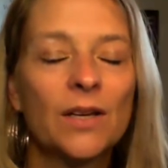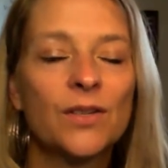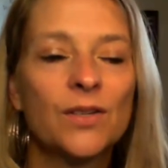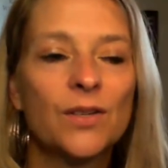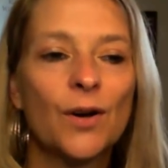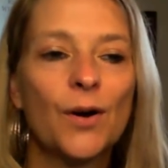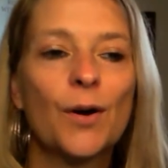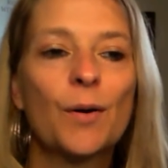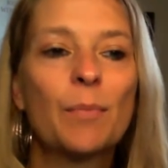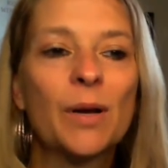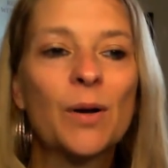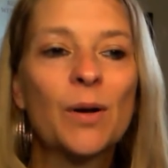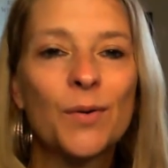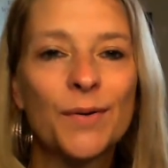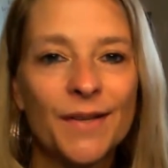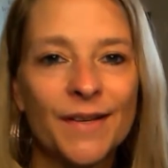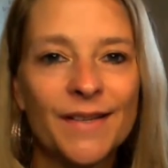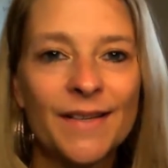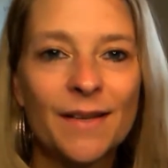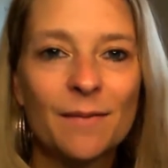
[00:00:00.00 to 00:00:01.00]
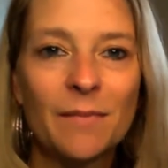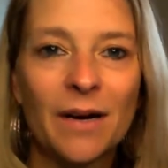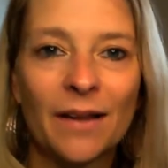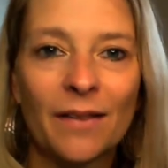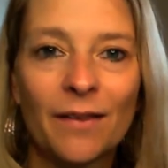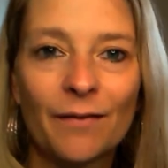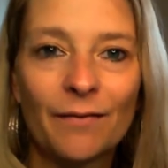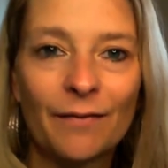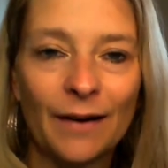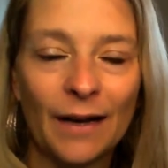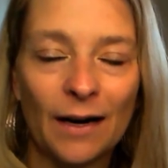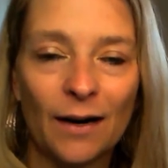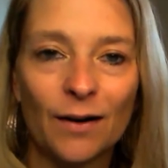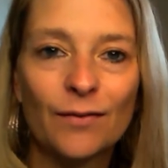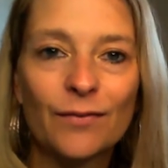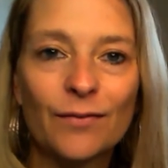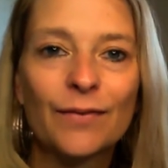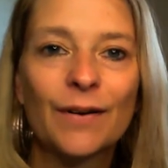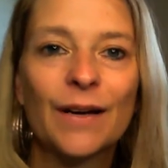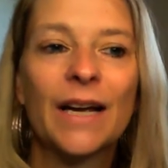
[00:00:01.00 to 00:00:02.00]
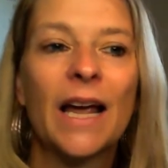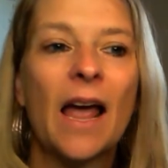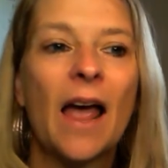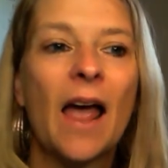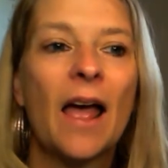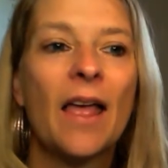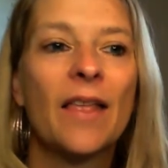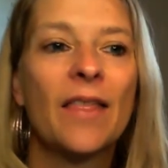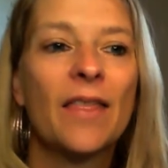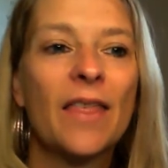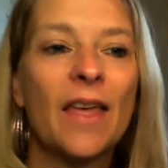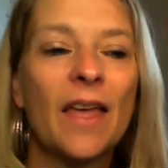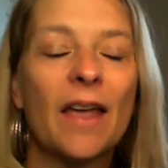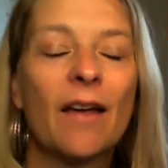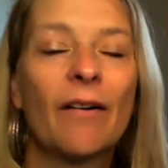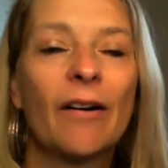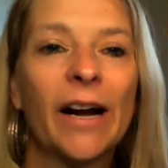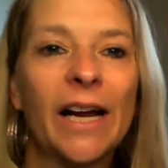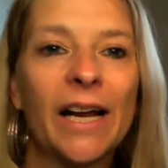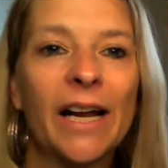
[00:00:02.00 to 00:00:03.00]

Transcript: So because it's the month of love, there